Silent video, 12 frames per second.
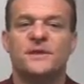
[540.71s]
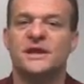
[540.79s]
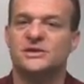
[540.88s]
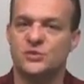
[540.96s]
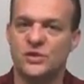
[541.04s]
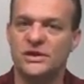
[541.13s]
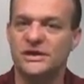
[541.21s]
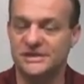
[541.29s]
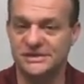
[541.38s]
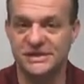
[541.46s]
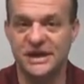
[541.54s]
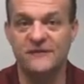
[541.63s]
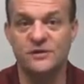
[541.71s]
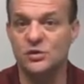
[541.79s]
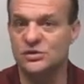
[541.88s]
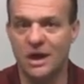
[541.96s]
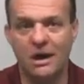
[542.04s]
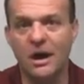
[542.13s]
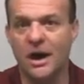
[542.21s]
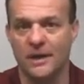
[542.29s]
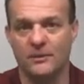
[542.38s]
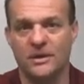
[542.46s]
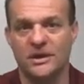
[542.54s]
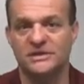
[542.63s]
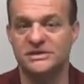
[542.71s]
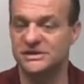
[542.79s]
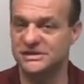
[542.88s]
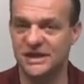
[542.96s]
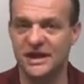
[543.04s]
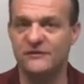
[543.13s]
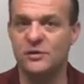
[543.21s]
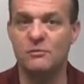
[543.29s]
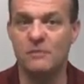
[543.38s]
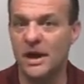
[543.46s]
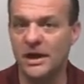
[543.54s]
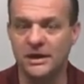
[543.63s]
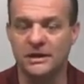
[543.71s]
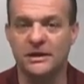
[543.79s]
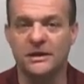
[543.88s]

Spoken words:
is really to save you time. It's to save you money.